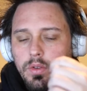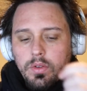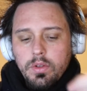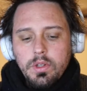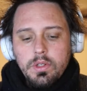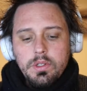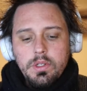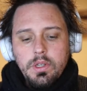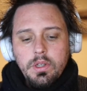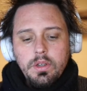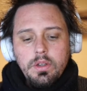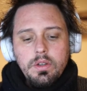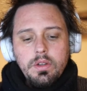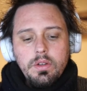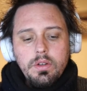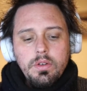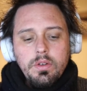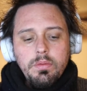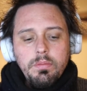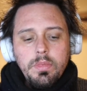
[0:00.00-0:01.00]
let's
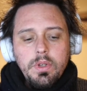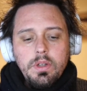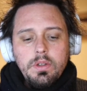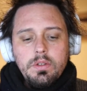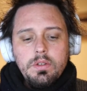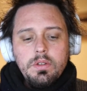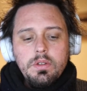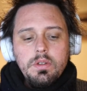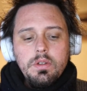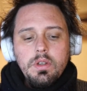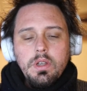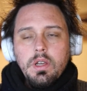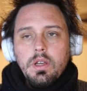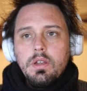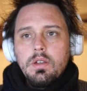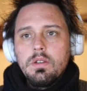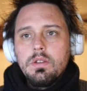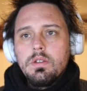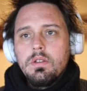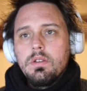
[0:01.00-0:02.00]
increment
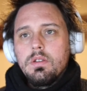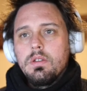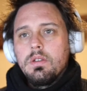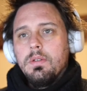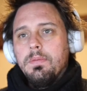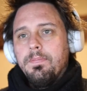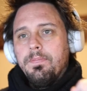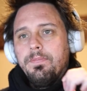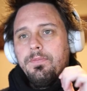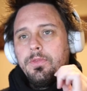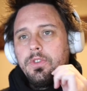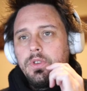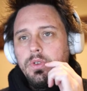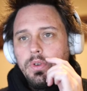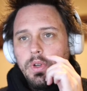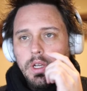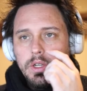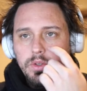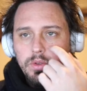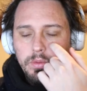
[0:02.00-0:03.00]
x.
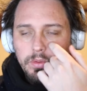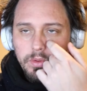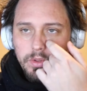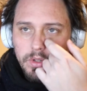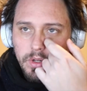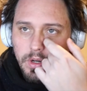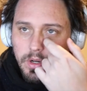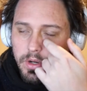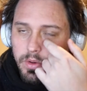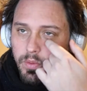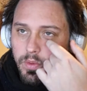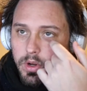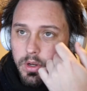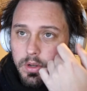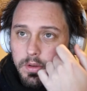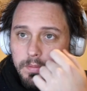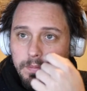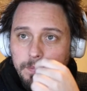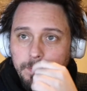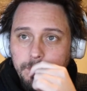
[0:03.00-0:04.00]
So x will start at 1.